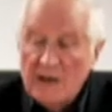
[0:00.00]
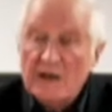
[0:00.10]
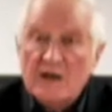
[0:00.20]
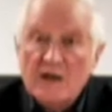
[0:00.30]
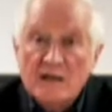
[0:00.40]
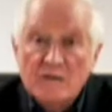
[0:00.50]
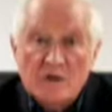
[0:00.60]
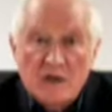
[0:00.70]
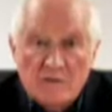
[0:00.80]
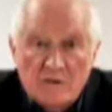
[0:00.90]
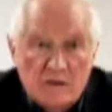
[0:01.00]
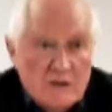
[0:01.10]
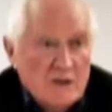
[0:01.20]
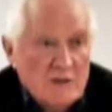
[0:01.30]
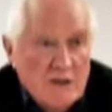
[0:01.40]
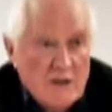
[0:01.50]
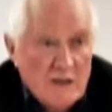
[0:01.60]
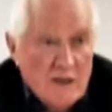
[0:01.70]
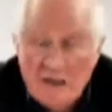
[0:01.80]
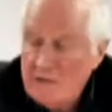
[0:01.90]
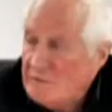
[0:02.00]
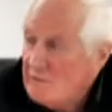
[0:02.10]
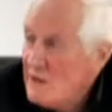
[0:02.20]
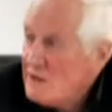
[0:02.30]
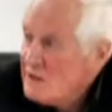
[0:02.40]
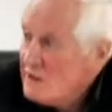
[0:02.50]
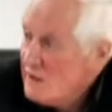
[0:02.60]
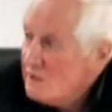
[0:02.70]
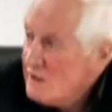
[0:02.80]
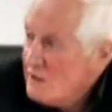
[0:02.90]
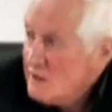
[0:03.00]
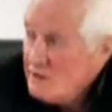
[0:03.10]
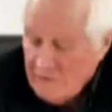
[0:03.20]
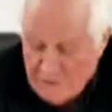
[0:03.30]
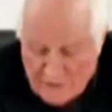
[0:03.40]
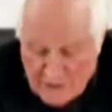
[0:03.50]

the kind of drama which had been the mainstay, really, of